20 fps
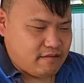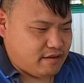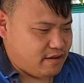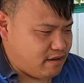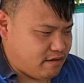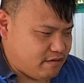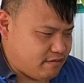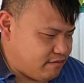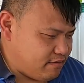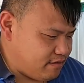you
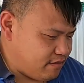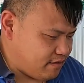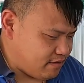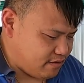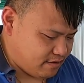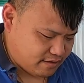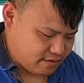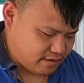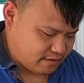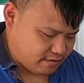know,
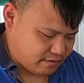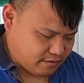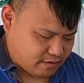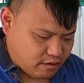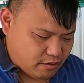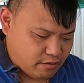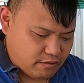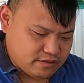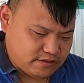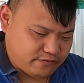
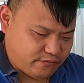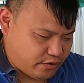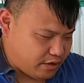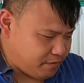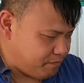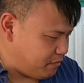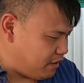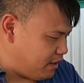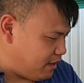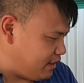hole is
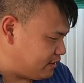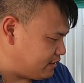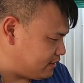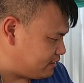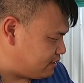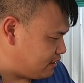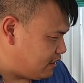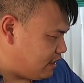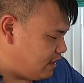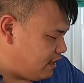$40.
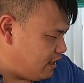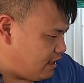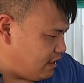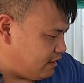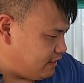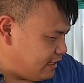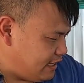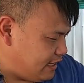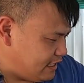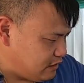
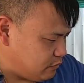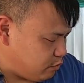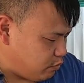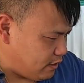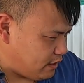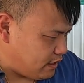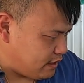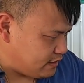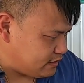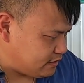This
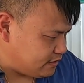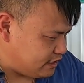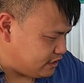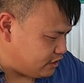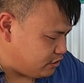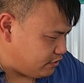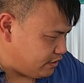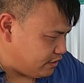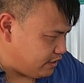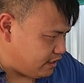
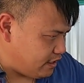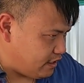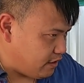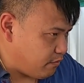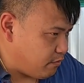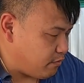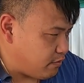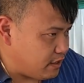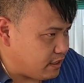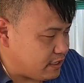unit
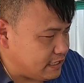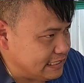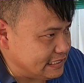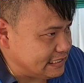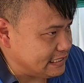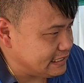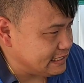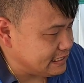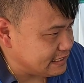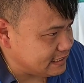here
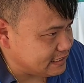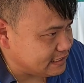was,